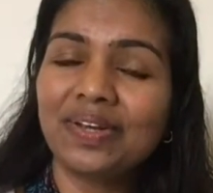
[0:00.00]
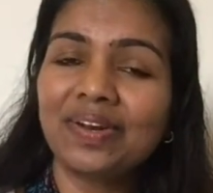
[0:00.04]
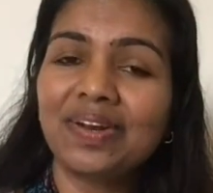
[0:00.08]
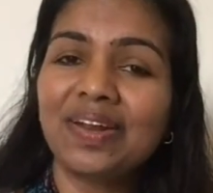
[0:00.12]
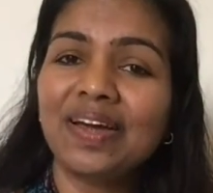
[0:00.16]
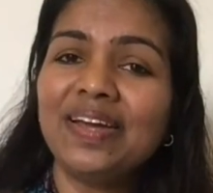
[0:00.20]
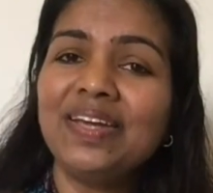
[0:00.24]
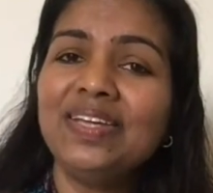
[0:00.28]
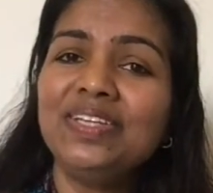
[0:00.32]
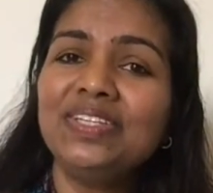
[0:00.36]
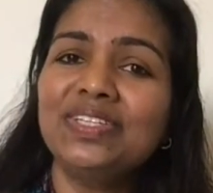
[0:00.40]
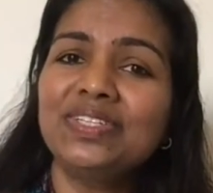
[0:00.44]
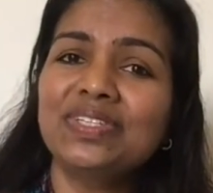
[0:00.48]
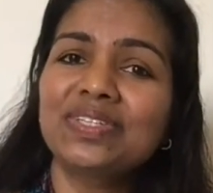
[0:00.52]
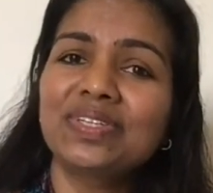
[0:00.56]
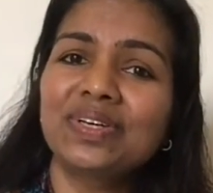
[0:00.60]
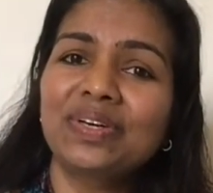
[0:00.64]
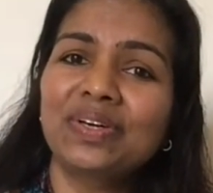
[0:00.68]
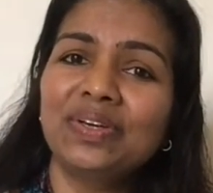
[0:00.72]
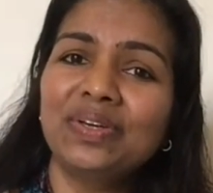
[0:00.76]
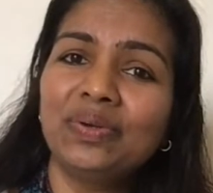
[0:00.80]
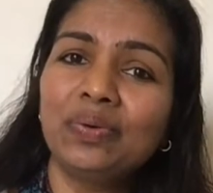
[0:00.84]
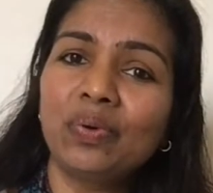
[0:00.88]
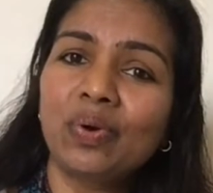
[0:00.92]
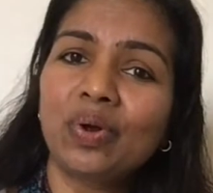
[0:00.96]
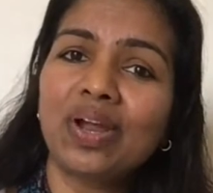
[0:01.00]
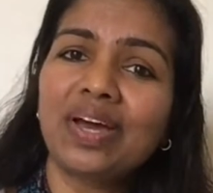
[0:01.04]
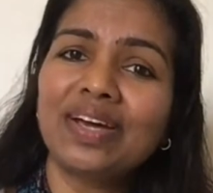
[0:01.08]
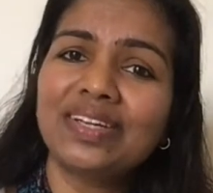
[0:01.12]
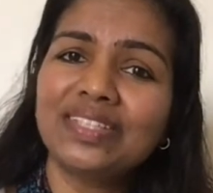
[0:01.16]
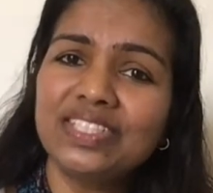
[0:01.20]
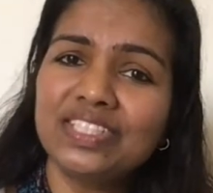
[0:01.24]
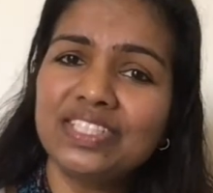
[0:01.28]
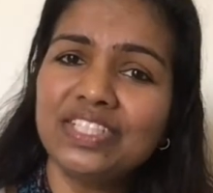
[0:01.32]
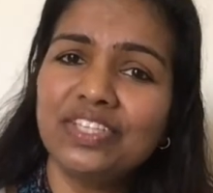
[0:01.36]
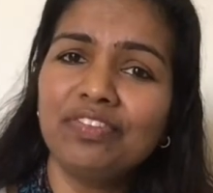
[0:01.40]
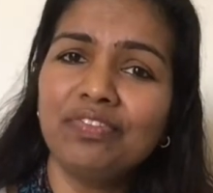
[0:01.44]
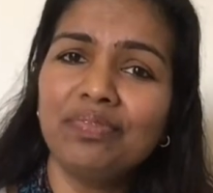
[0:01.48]
write your
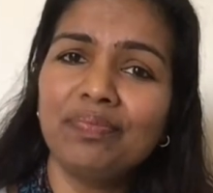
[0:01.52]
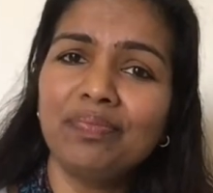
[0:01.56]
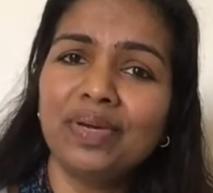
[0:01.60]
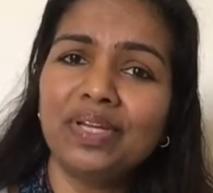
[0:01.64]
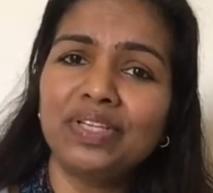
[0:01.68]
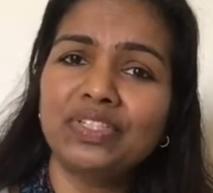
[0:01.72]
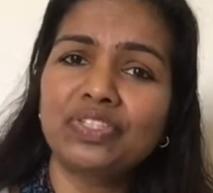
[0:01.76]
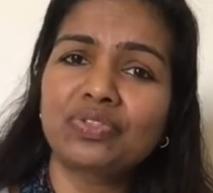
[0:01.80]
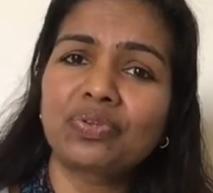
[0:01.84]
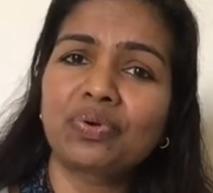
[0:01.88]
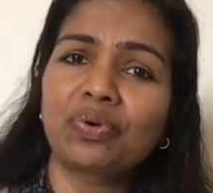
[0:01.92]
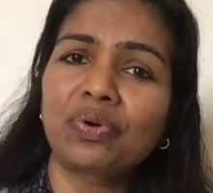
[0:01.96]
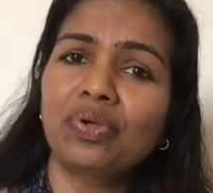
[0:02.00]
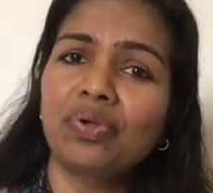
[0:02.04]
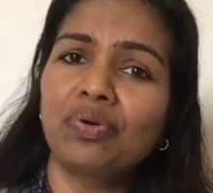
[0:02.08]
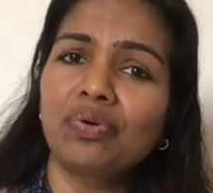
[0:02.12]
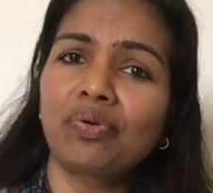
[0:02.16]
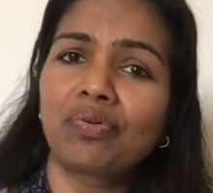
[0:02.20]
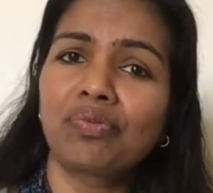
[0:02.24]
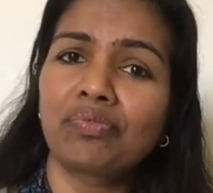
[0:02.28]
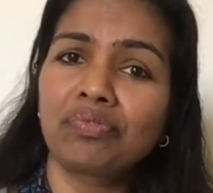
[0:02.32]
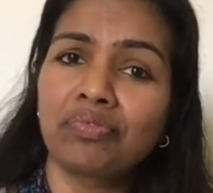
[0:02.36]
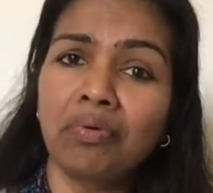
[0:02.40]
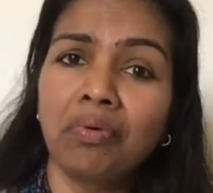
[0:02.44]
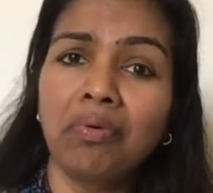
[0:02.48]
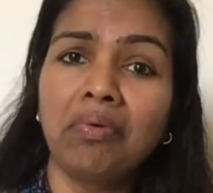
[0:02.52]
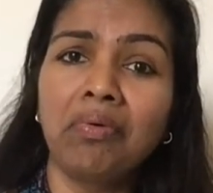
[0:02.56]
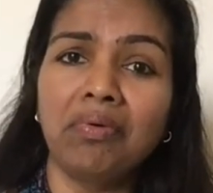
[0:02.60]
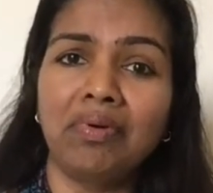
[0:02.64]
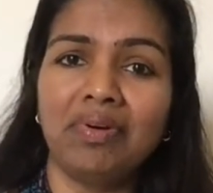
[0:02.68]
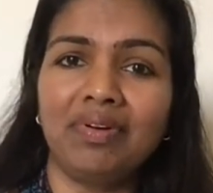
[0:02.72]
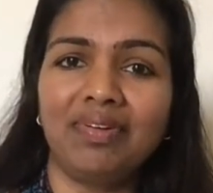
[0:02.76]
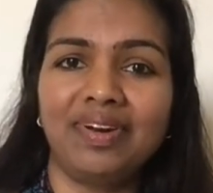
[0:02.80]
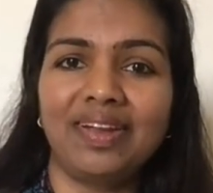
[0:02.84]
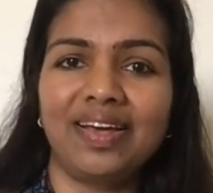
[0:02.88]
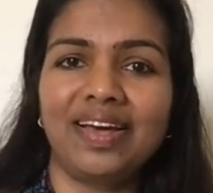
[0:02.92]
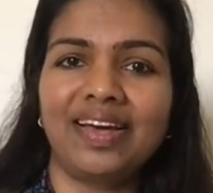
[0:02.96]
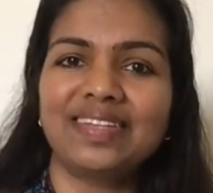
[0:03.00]
achievements or your role
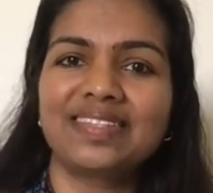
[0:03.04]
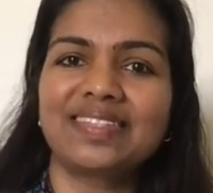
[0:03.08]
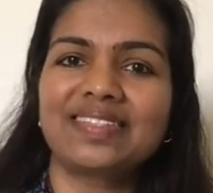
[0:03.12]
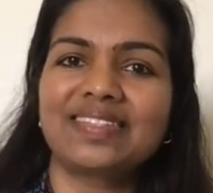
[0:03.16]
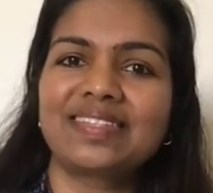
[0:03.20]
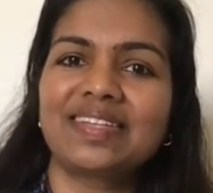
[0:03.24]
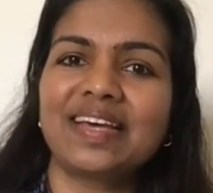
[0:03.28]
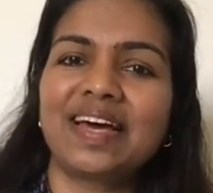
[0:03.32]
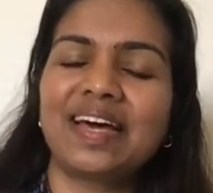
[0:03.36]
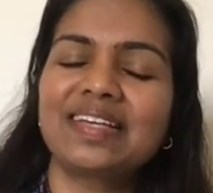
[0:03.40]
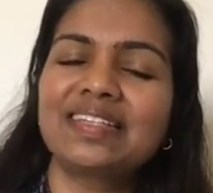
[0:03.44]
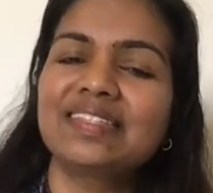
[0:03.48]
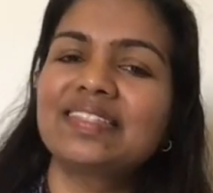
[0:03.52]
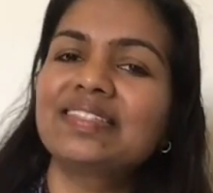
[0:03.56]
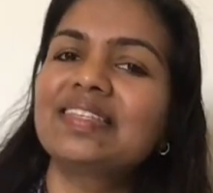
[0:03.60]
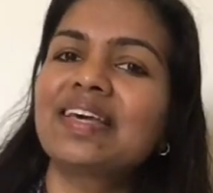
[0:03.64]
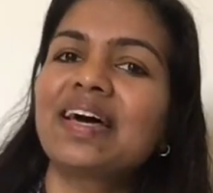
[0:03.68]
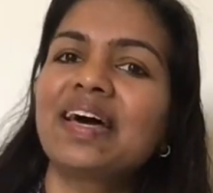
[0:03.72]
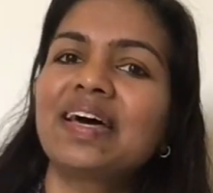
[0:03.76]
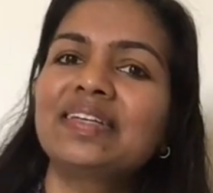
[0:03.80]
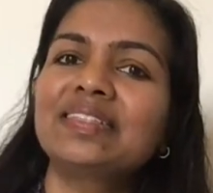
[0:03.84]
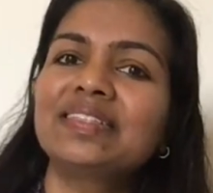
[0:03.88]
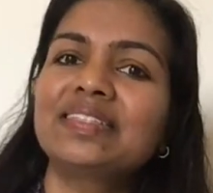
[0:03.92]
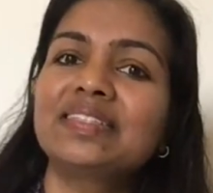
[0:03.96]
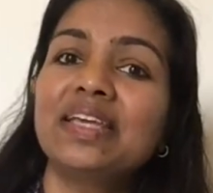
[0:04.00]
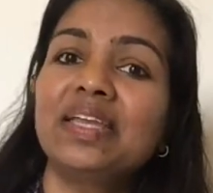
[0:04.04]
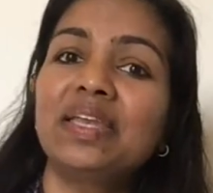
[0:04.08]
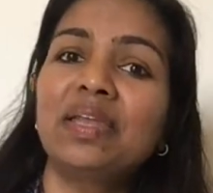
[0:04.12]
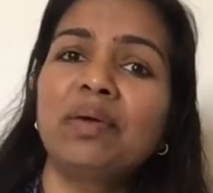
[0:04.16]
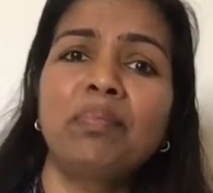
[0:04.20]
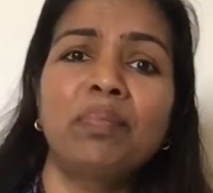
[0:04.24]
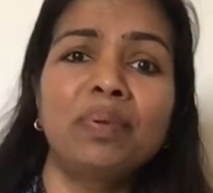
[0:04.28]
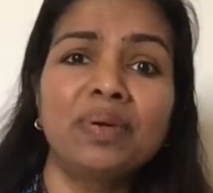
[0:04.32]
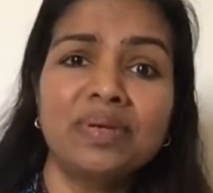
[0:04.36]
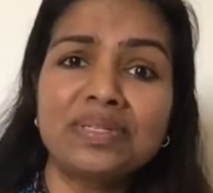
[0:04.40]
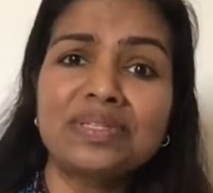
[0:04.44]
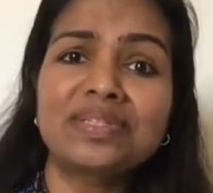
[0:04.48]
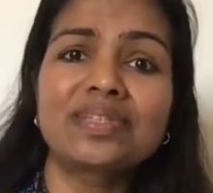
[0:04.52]
as in a
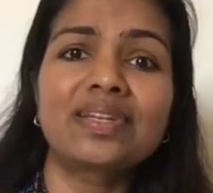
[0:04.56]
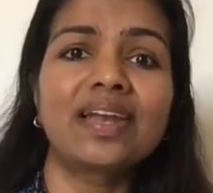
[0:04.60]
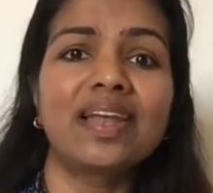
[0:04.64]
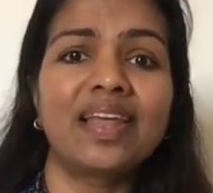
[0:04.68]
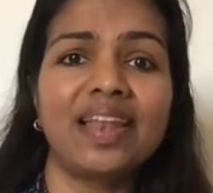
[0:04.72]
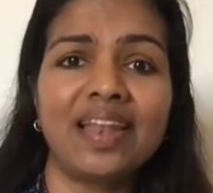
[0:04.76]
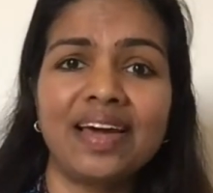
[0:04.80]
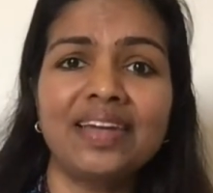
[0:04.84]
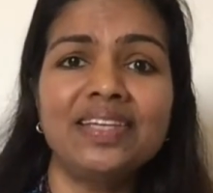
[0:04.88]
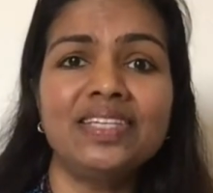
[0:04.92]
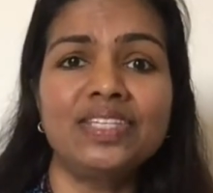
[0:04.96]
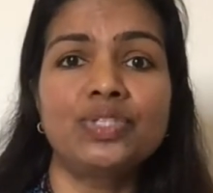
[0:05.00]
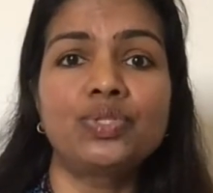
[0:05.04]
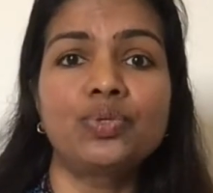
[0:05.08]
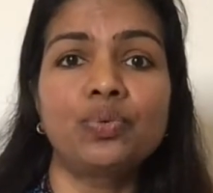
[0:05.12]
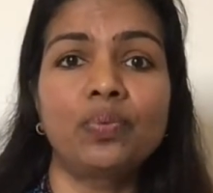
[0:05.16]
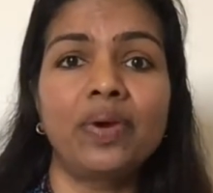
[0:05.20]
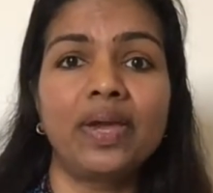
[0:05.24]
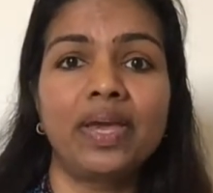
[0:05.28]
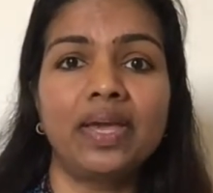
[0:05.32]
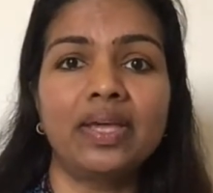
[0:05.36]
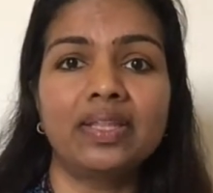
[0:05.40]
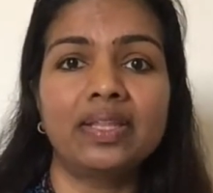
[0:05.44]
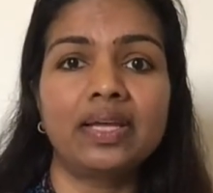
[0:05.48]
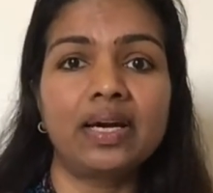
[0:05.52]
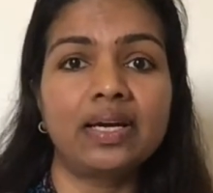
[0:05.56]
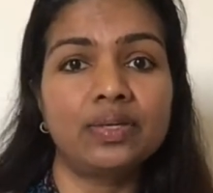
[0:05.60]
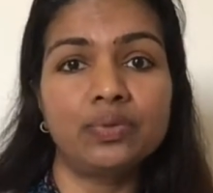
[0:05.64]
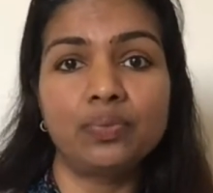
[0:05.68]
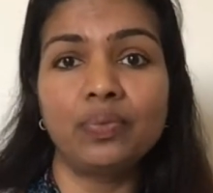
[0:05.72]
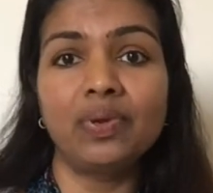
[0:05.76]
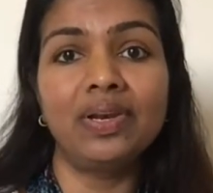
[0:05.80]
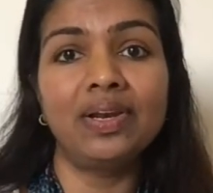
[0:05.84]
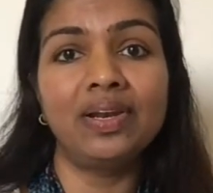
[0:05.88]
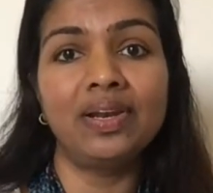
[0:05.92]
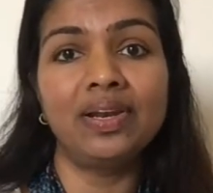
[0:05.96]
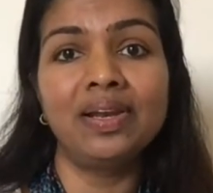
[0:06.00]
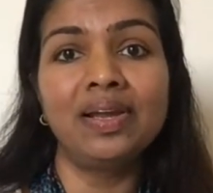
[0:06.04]
personalized way. That
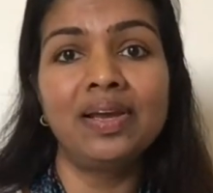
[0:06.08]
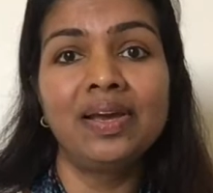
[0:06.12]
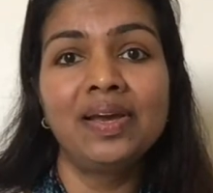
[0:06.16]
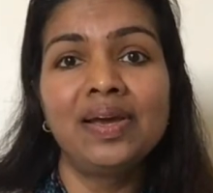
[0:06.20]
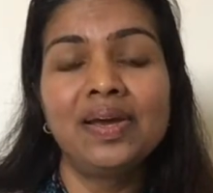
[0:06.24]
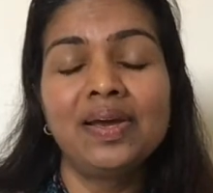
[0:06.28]
will